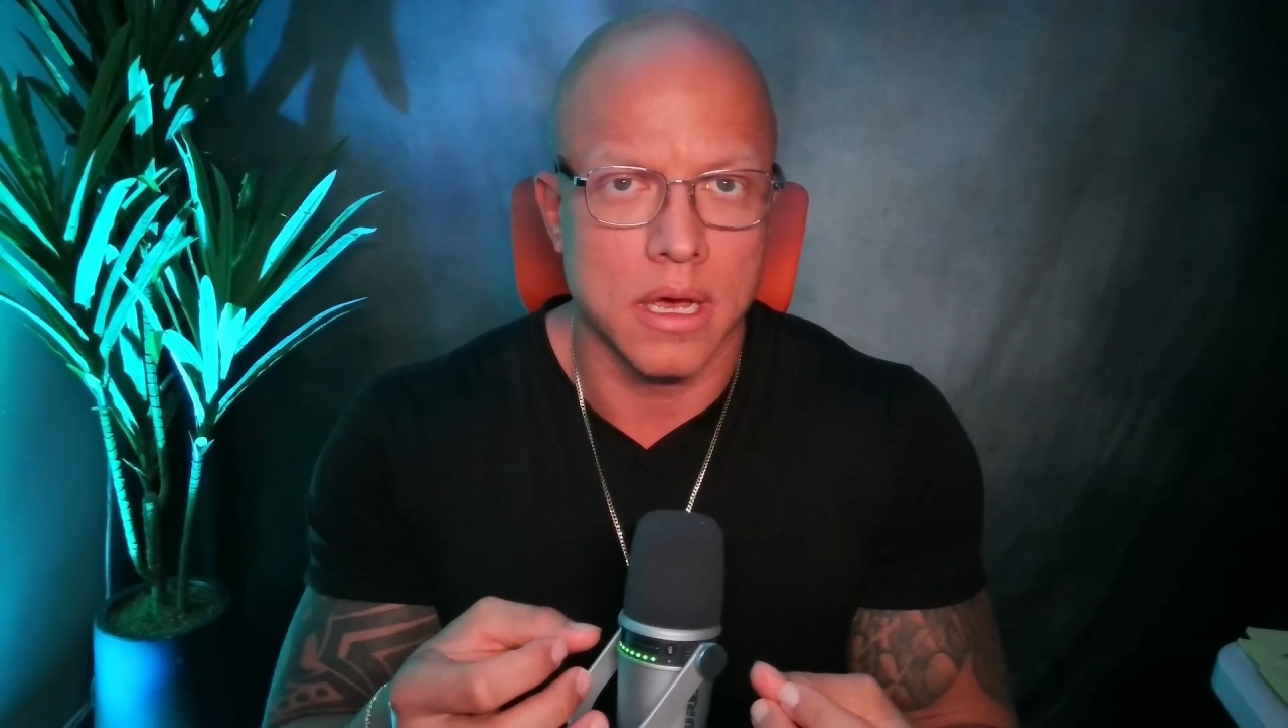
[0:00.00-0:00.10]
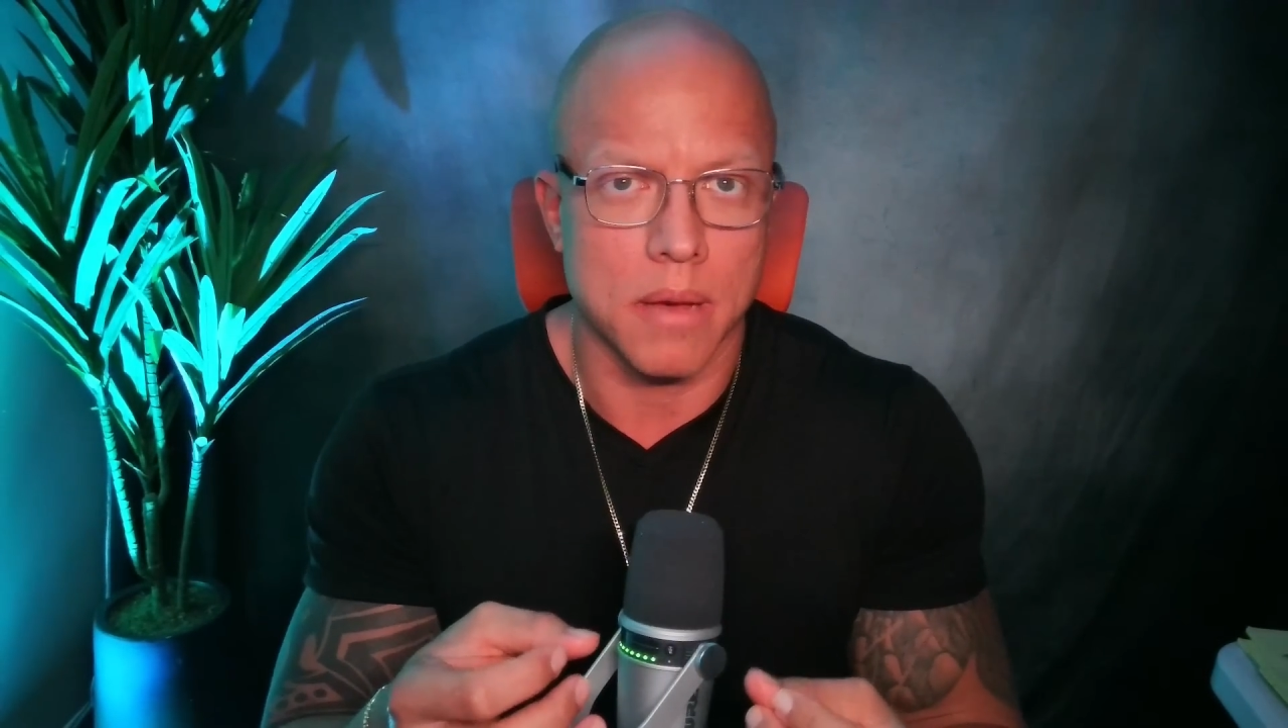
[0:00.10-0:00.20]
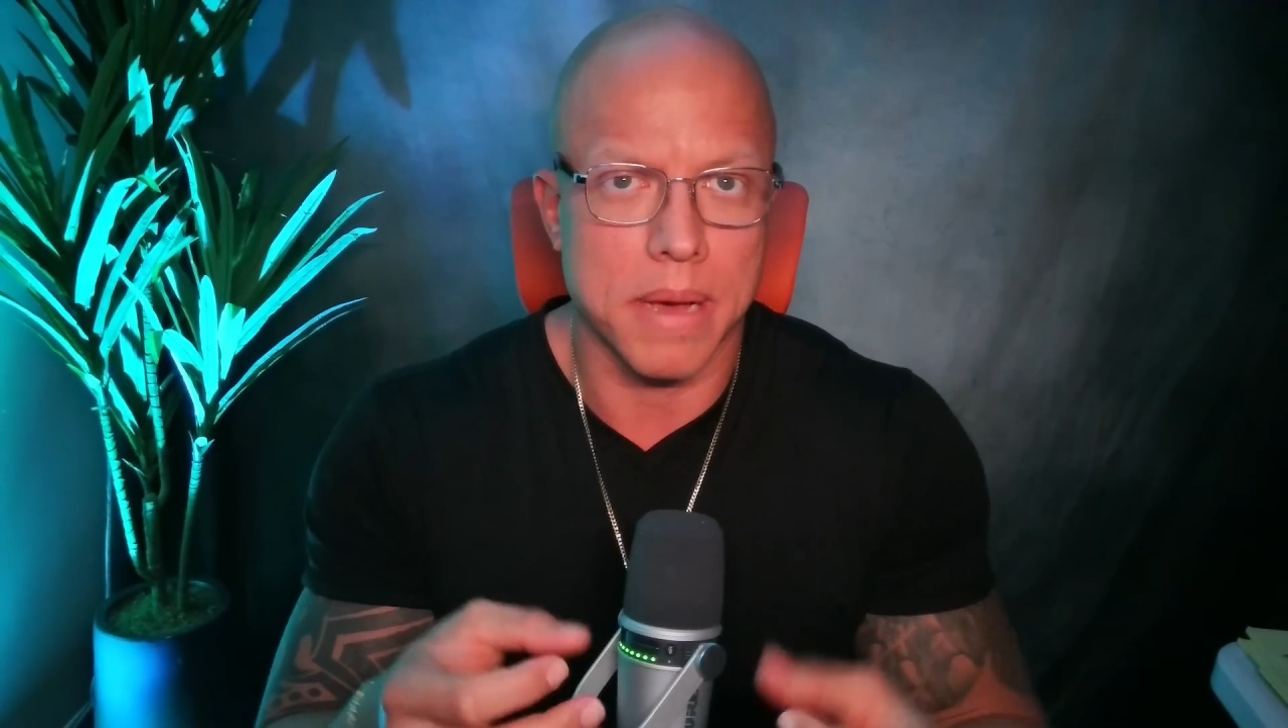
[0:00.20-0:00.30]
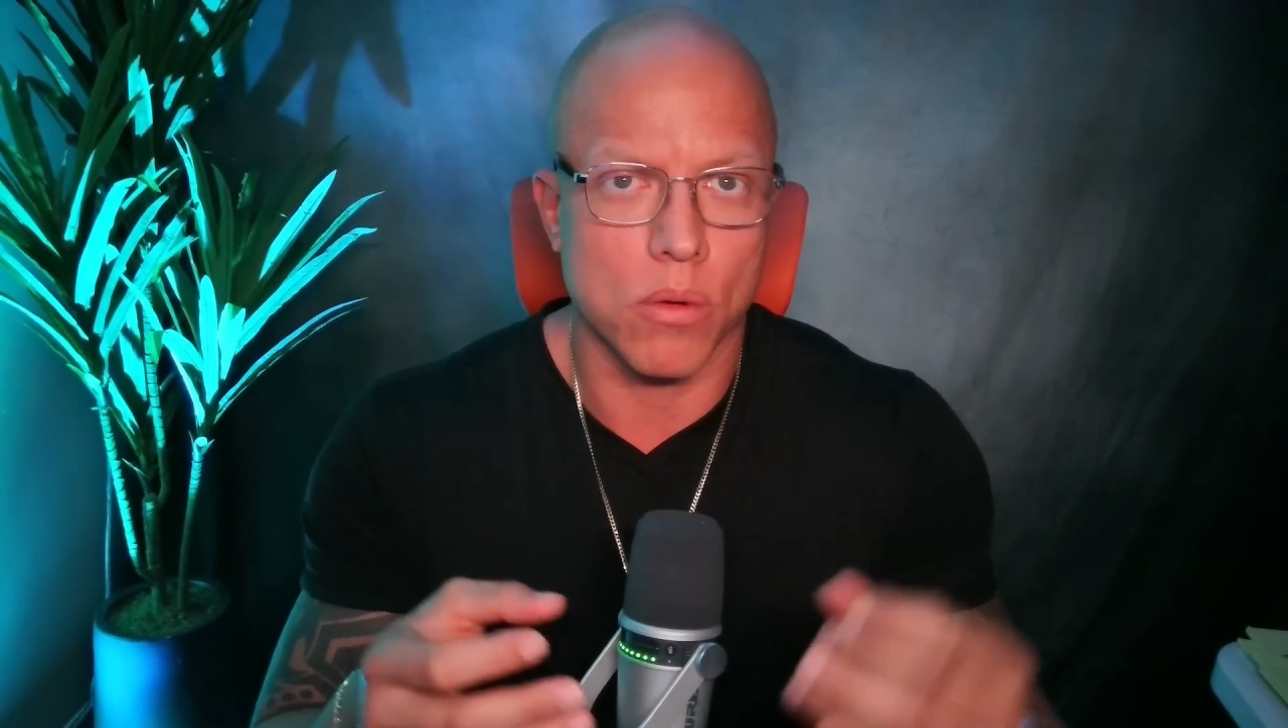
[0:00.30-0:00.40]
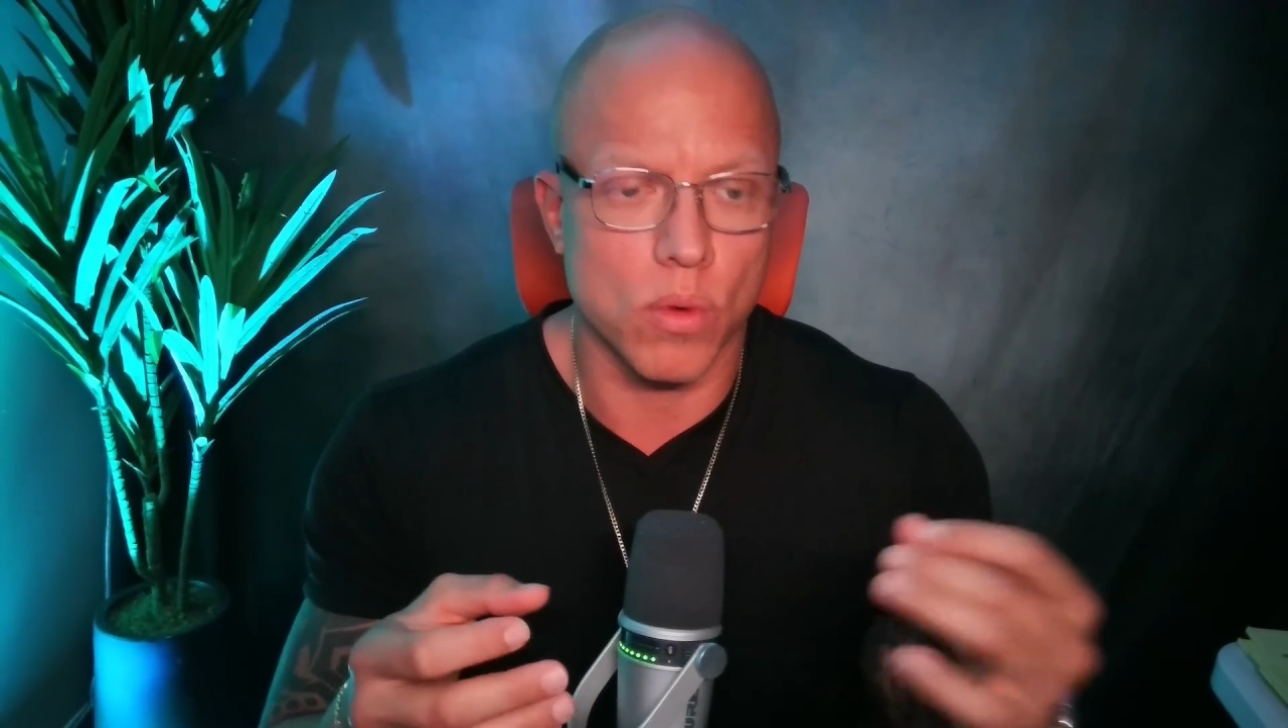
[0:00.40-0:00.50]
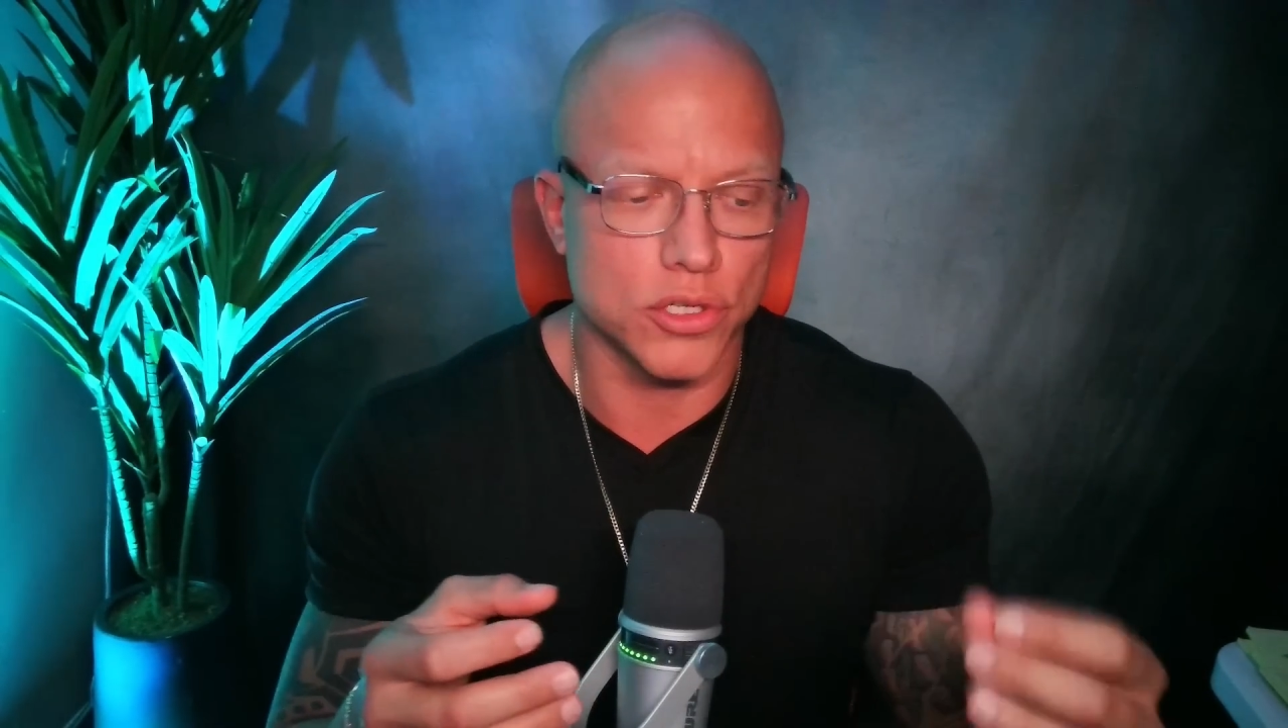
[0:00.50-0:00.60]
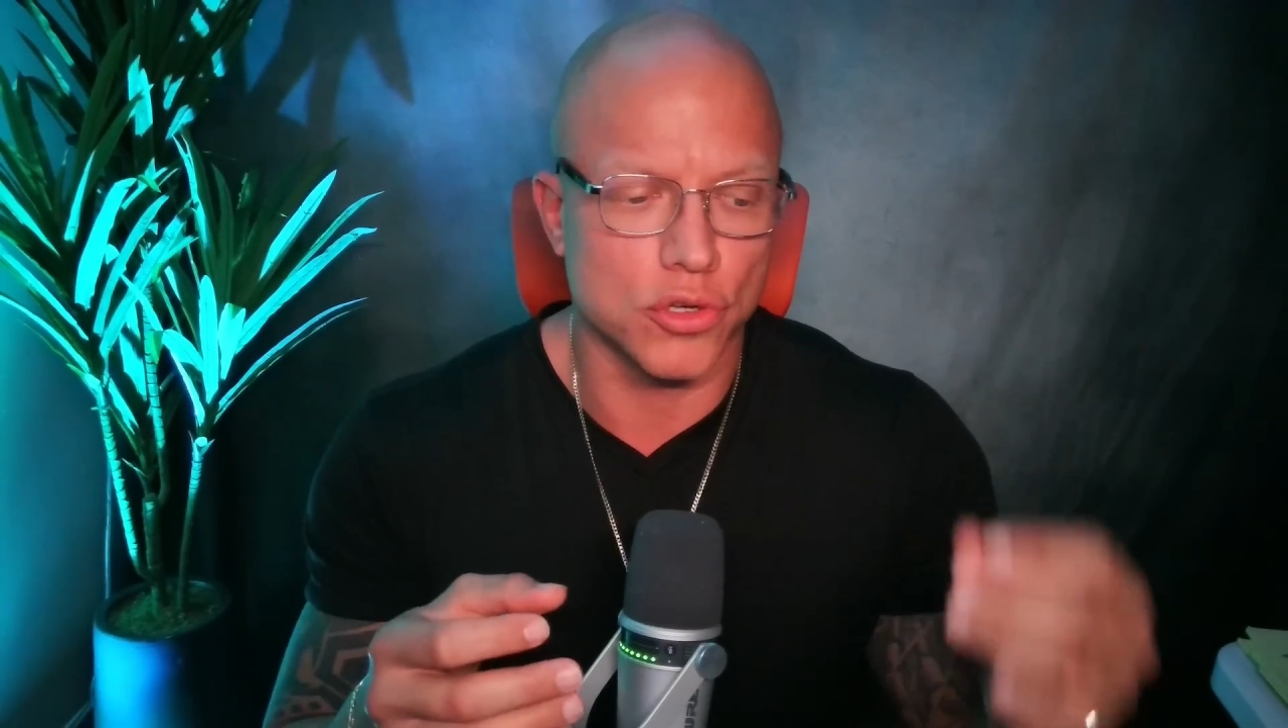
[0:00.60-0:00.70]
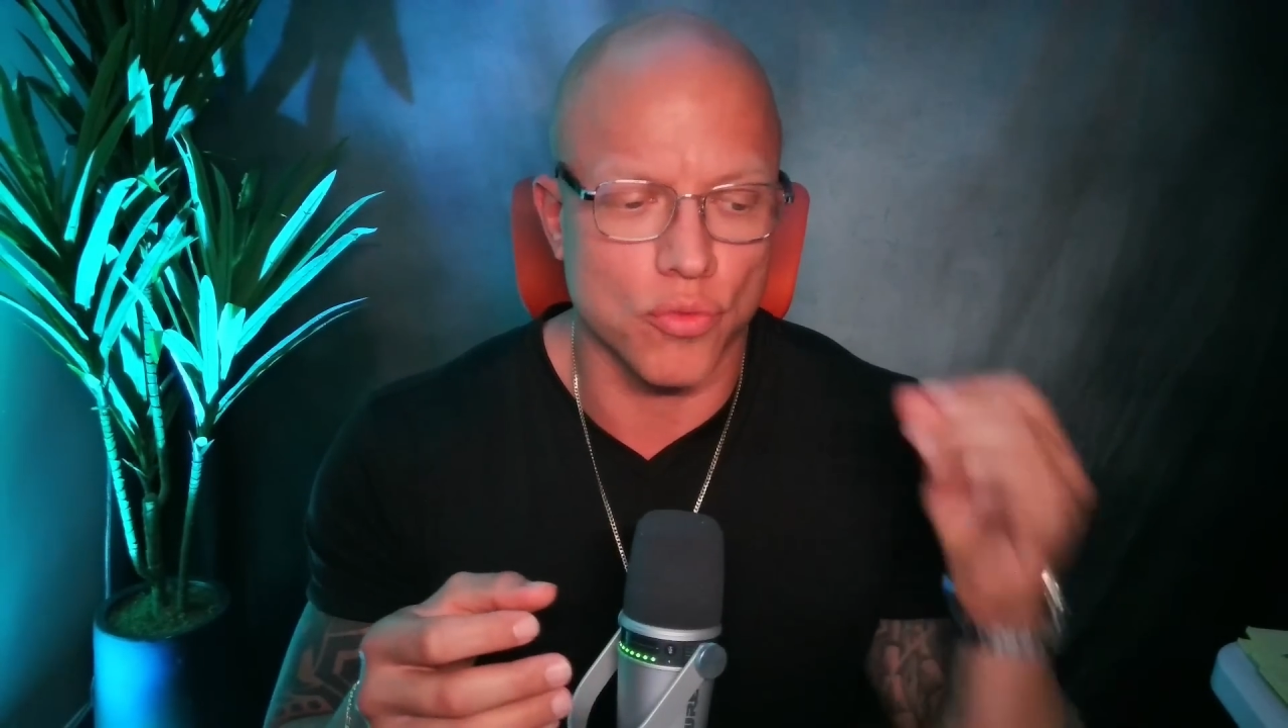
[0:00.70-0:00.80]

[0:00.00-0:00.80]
about what